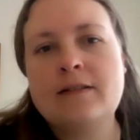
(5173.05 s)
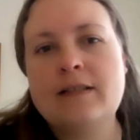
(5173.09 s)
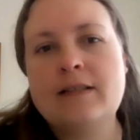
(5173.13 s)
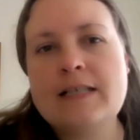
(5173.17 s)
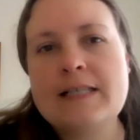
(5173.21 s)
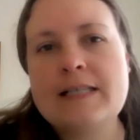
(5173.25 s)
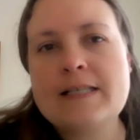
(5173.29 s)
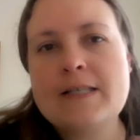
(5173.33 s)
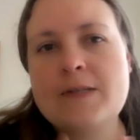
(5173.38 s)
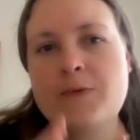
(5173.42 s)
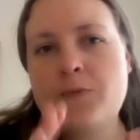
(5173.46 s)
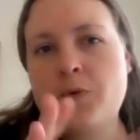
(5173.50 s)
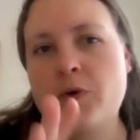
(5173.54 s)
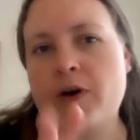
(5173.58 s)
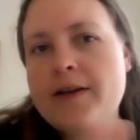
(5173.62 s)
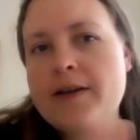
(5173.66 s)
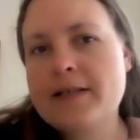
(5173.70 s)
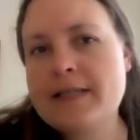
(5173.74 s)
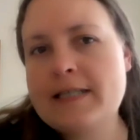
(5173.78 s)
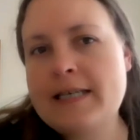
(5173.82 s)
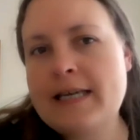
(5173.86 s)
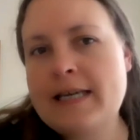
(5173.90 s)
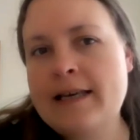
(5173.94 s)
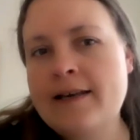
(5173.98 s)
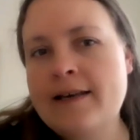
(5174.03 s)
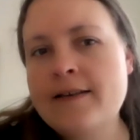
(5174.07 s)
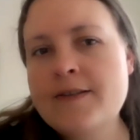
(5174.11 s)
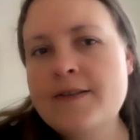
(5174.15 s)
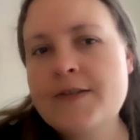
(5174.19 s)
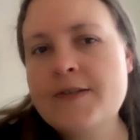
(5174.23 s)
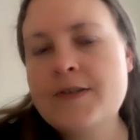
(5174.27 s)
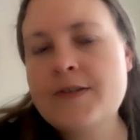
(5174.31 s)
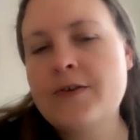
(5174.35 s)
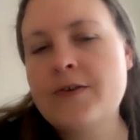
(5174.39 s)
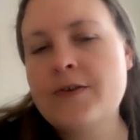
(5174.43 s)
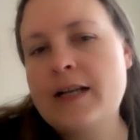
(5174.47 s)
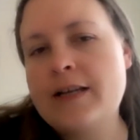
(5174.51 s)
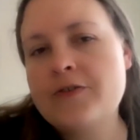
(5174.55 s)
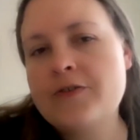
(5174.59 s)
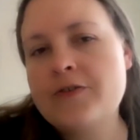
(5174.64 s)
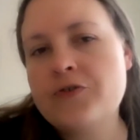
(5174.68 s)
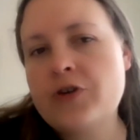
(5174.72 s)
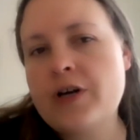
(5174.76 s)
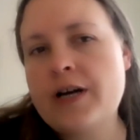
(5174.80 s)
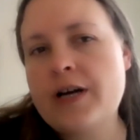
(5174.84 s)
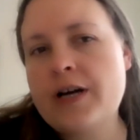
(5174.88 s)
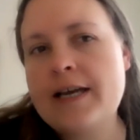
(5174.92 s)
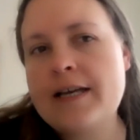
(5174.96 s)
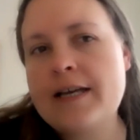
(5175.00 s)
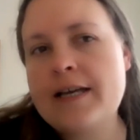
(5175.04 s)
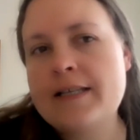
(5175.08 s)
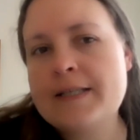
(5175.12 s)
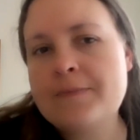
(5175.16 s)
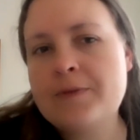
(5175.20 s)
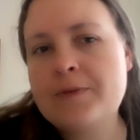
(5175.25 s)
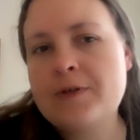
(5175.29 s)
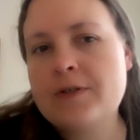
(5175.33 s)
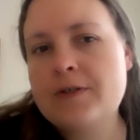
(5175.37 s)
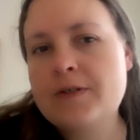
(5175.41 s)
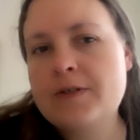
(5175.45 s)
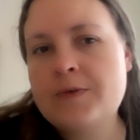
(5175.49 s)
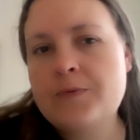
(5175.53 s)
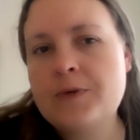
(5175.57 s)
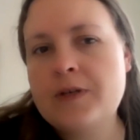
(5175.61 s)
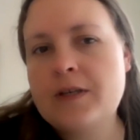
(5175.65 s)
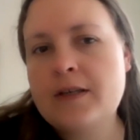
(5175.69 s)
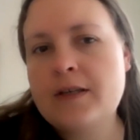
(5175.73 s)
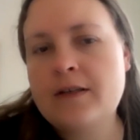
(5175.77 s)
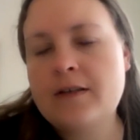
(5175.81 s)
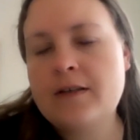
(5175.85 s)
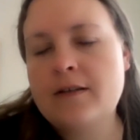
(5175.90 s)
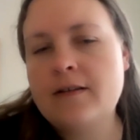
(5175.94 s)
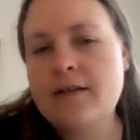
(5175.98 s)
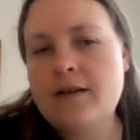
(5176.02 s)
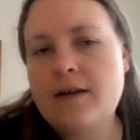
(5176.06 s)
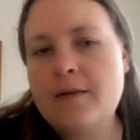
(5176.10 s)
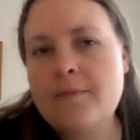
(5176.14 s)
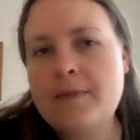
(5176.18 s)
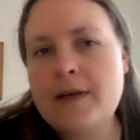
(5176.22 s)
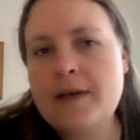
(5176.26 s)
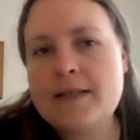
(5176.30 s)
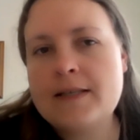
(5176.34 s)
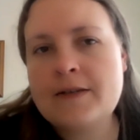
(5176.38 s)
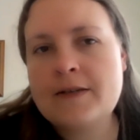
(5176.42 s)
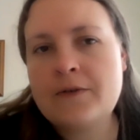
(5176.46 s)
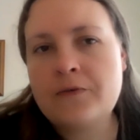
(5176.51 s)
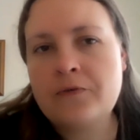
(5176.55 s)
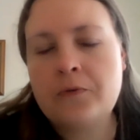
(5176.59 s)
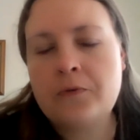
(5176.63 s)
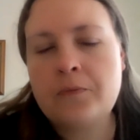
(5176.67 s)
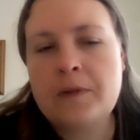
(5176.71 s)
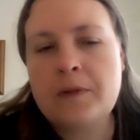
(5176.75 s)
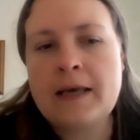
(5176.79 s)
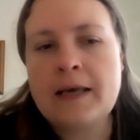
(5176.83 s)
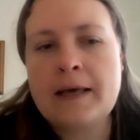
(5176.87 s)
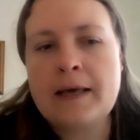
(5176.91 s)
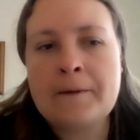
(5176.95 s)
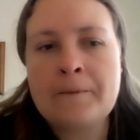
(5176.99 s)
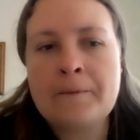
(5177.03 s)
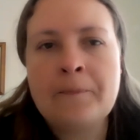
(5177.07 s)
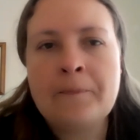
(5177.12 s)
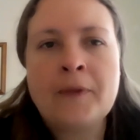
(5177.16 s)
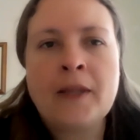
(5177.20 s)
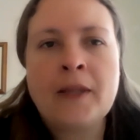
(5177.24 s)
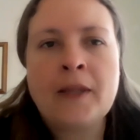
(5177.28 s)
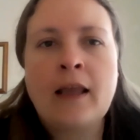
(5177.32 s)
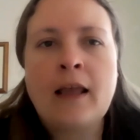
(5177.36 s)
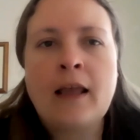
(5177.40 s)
this has worked here, so let's try it, but we can amend it from there.